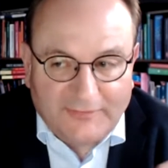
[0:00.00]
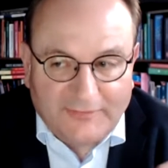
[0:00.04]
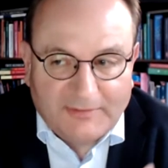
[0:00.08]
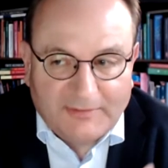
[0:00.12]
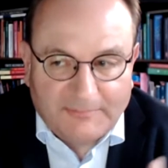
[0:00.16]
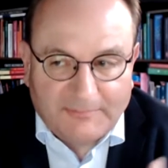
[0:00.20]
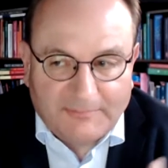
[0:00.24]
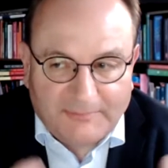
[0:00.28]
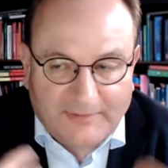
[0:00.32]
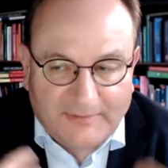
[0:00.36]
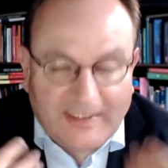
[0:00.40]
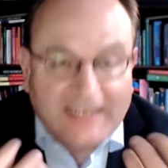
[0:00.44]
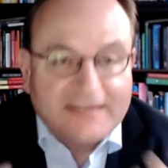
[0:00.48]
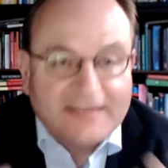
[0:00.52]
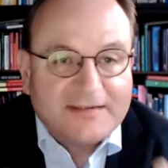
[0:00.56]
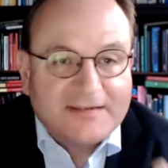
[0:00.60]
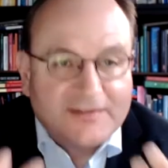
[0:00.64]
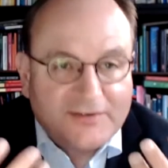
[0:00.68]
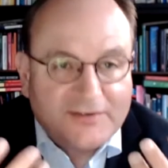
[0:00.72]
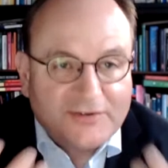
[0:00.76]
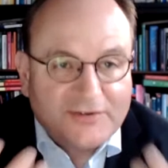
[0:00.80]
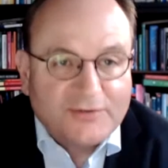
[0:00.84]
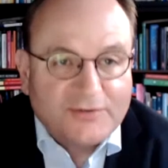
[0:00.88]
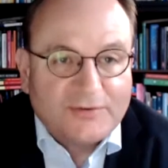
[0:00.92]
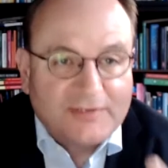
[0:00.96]
the
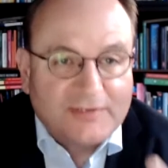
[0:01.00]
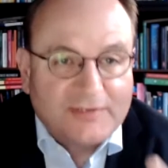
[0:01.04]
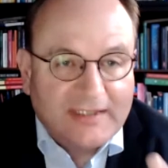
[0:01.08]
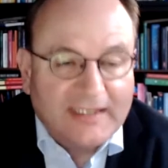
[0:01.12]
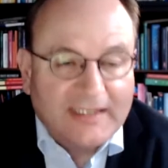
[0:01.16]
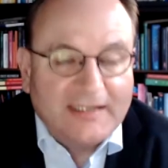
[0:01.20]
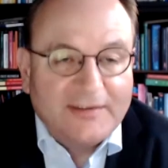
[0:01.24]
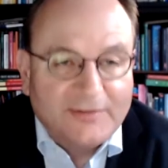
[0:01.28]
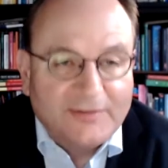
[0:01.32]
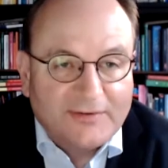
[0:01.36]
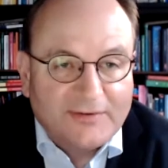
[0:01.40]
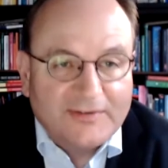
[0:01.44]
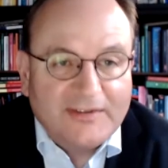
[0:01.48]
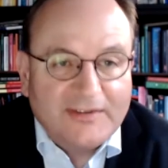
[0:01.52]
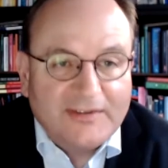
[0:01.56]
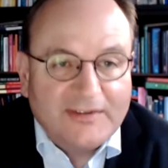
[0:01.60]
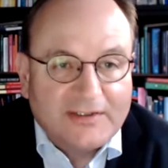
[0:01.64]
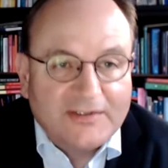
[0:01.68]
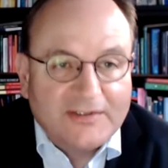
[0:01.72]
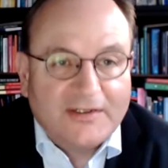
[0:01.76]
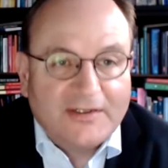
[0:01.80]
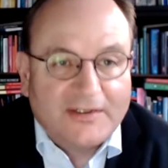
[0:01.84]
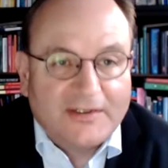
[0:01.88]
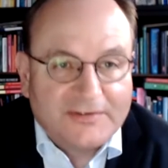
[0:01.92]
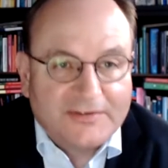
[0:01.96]
prices should tell you the
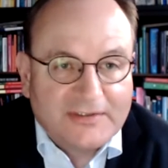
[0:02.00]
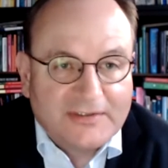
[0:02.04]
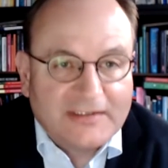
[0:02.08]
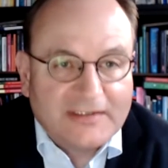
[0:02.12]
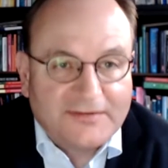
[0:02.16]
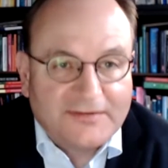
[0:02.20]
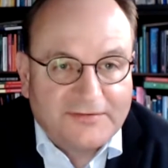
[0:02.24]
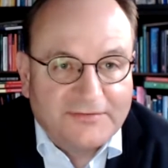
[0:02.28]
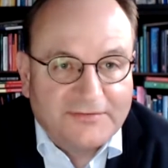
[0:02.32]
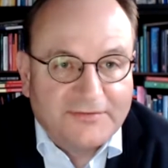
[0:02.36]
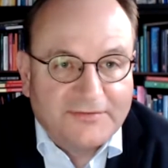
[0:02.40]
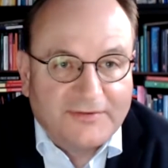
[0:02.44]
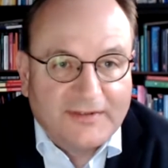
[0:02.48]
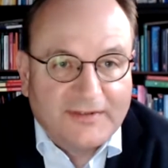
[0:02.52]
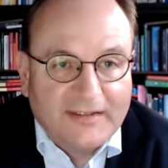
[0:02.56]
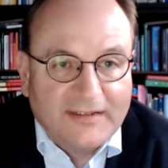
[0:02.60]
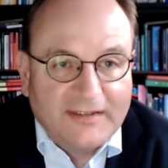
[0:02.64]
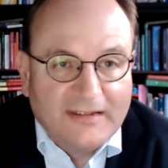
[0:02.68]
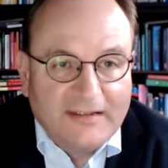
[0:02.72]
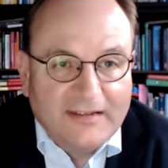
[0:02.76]
ecological truth.